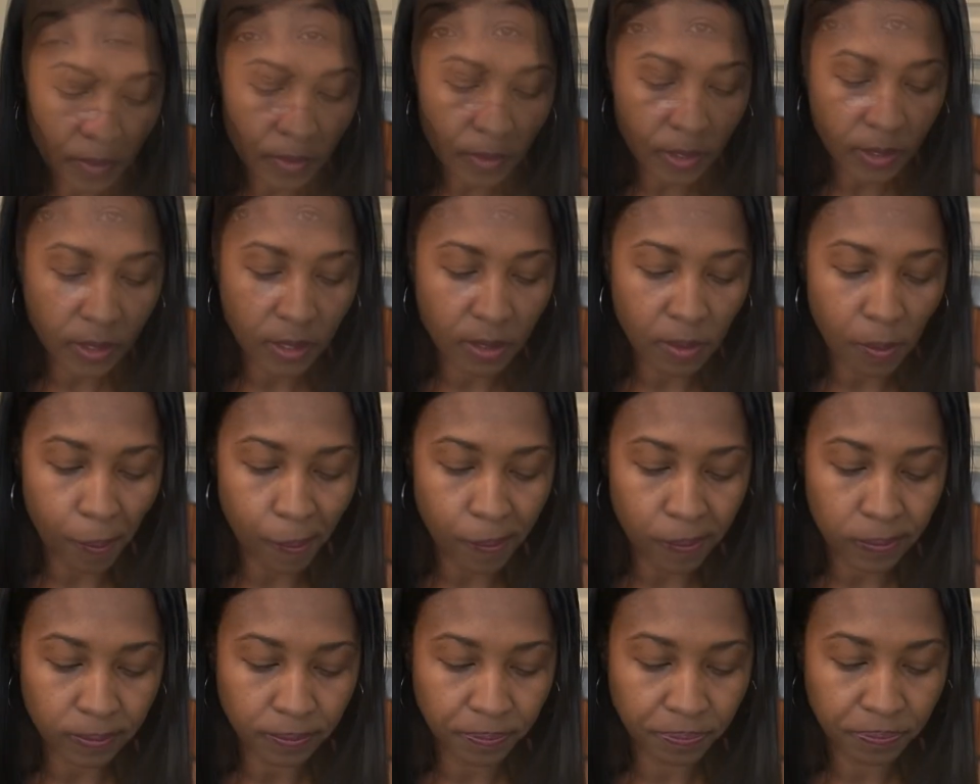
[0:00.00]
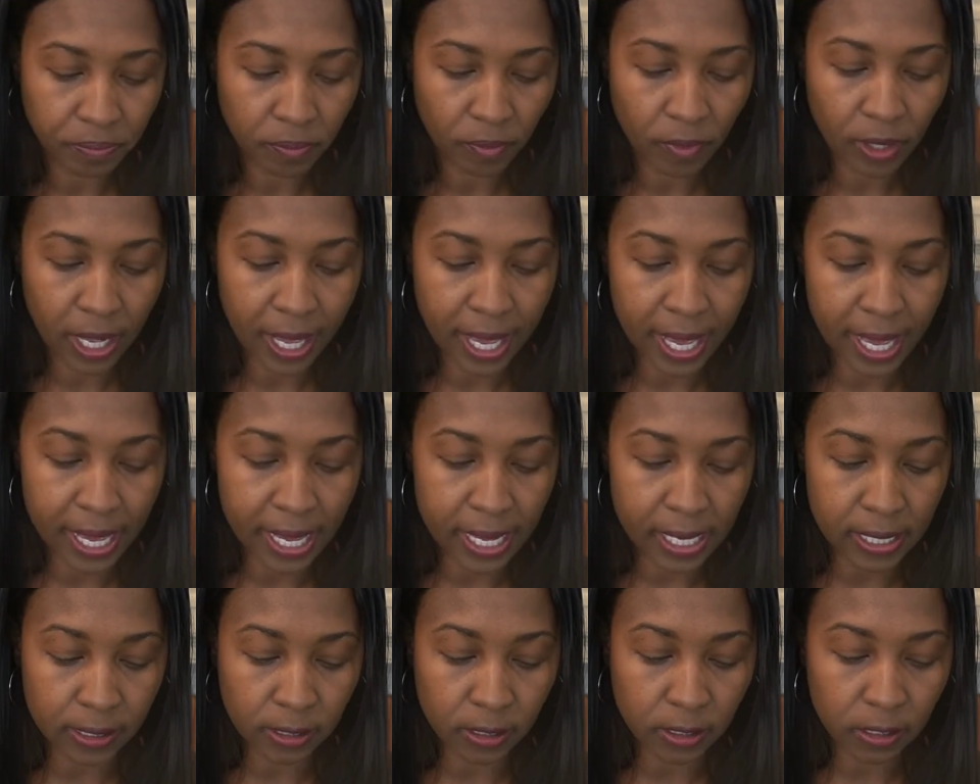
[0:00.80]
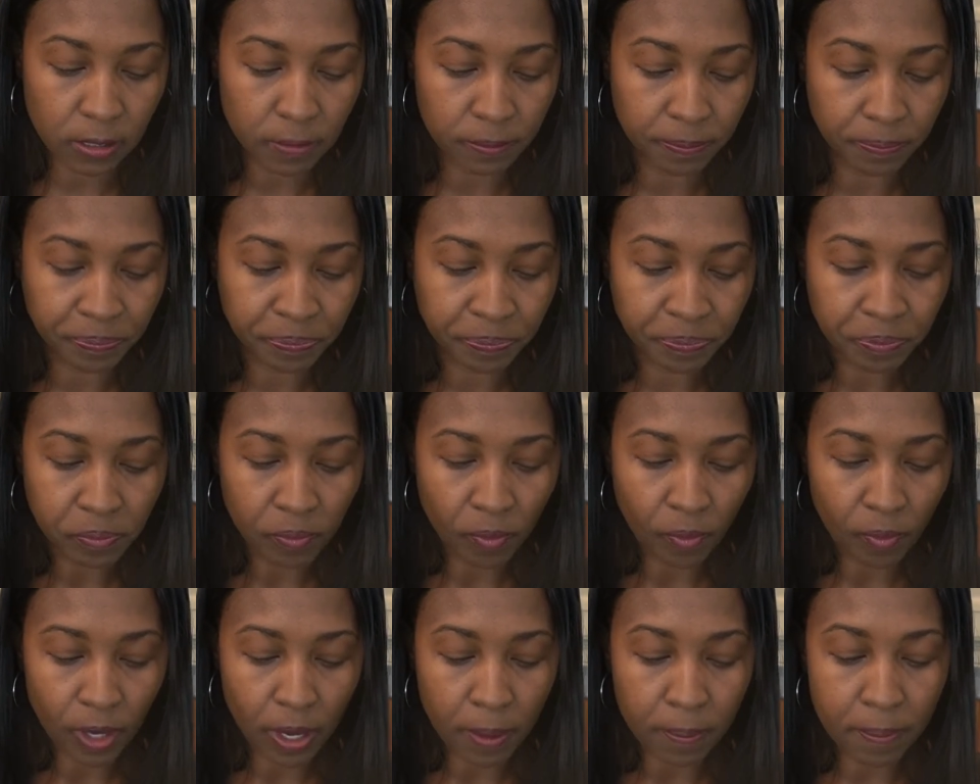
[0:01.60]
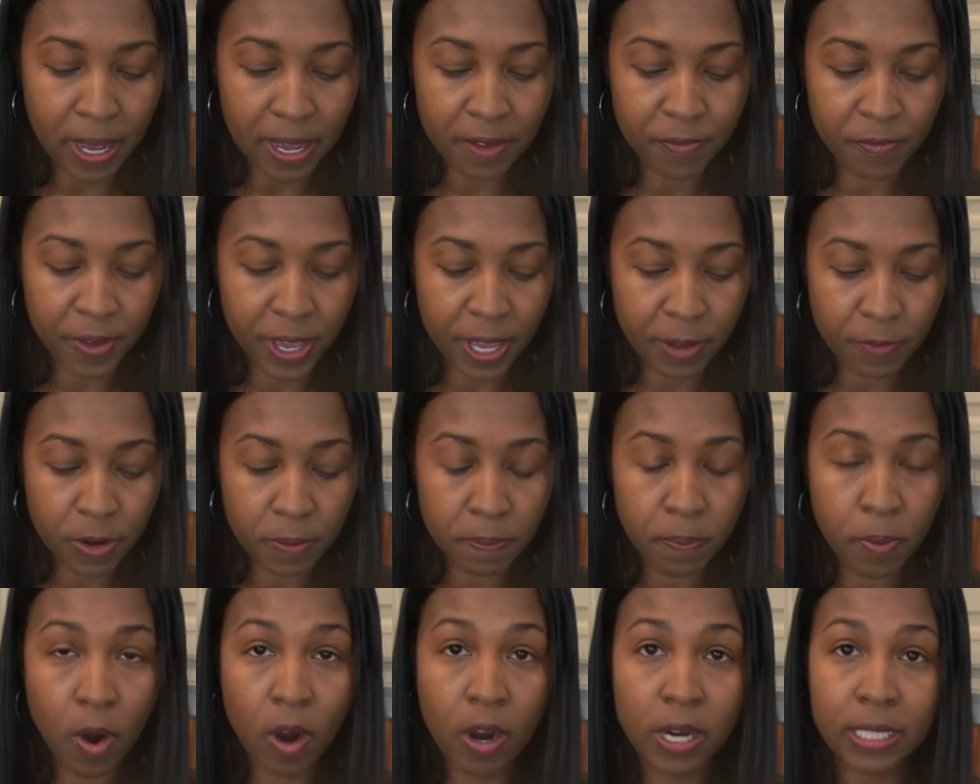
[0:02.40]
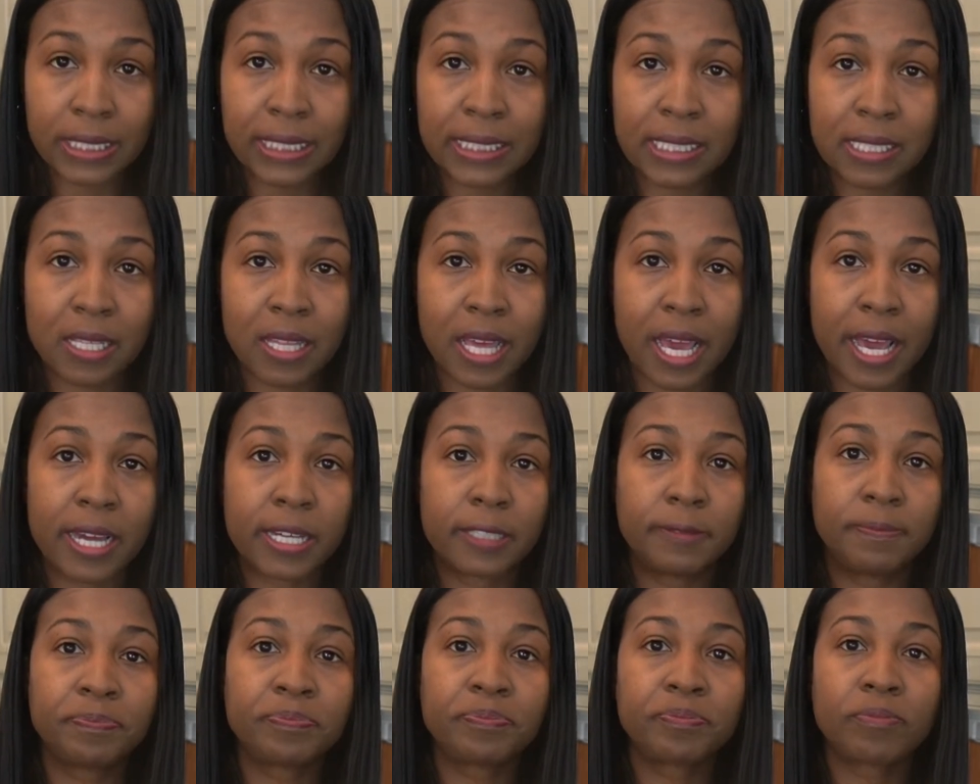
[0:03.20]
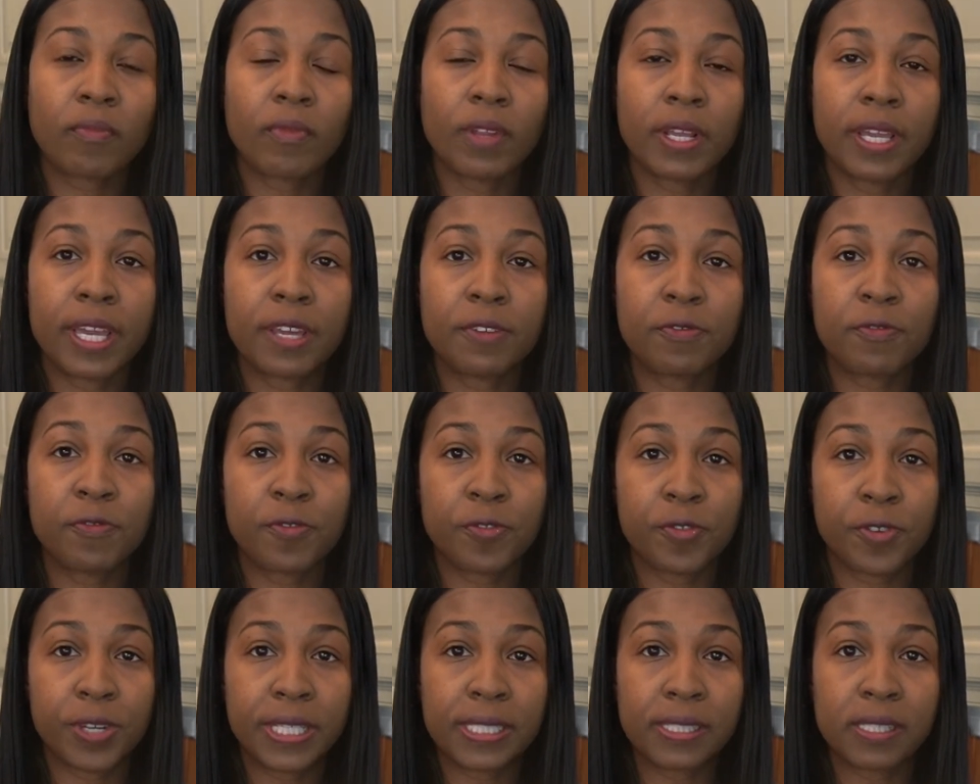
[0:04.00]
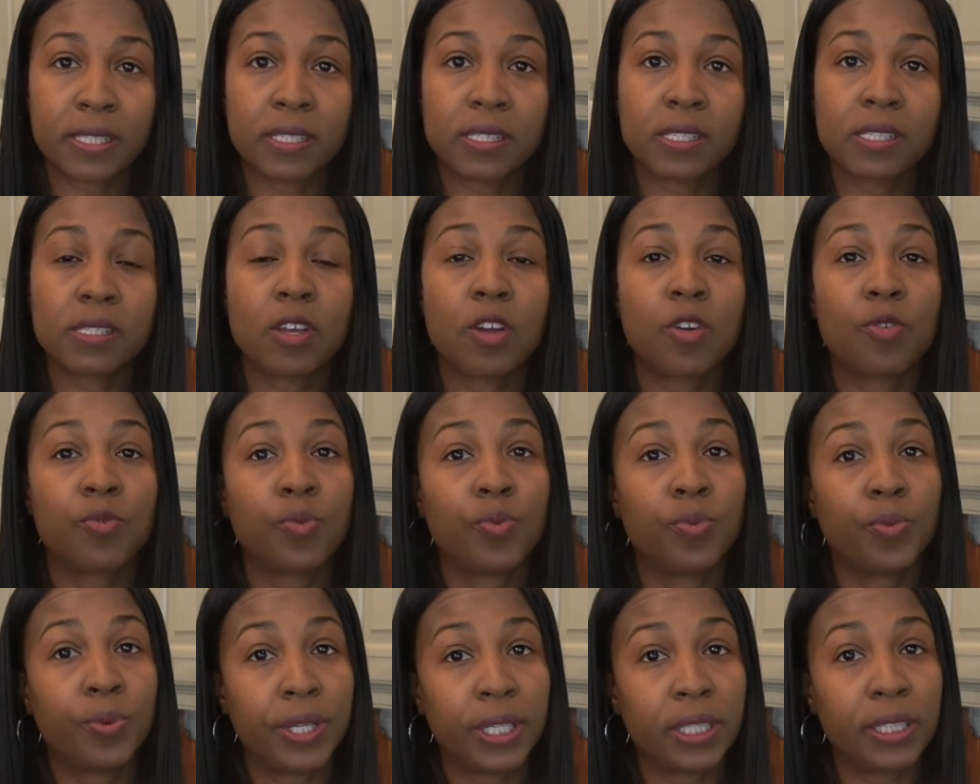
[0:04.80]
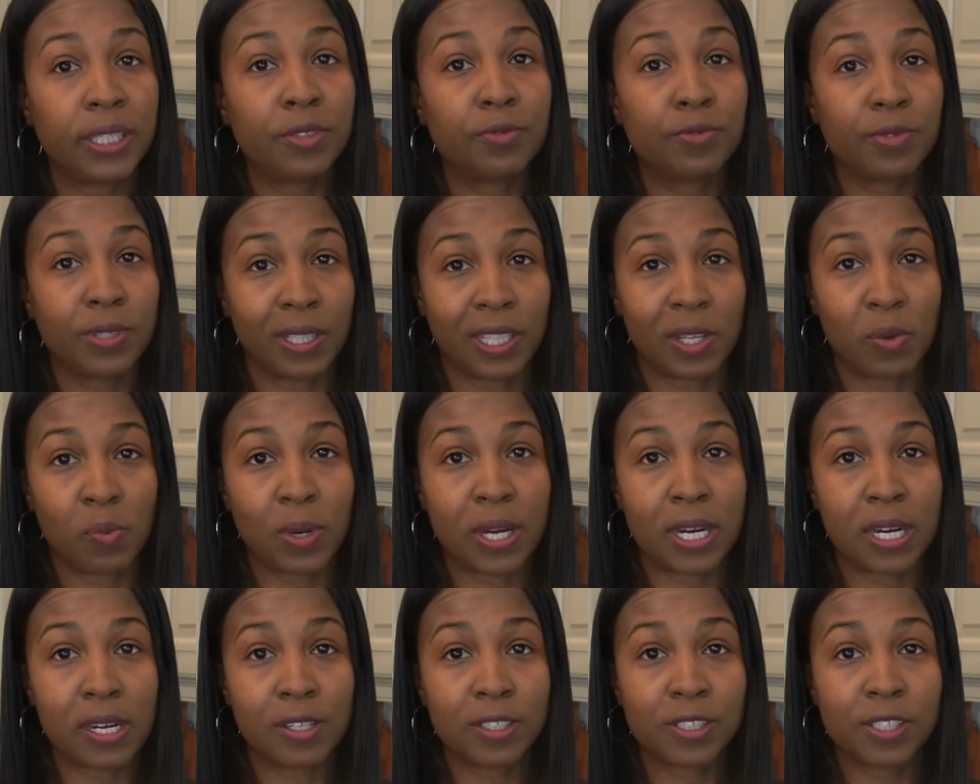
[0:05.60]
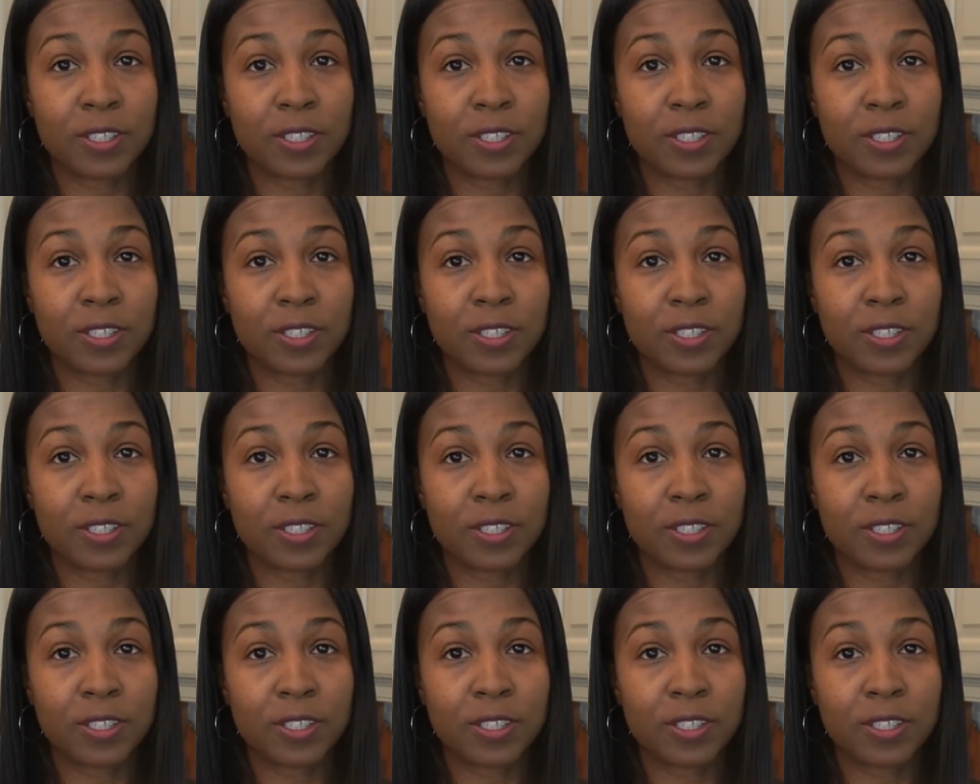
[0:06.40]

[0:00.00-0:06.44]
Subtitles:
You can just, and my favorite part is that it freezes really, really well.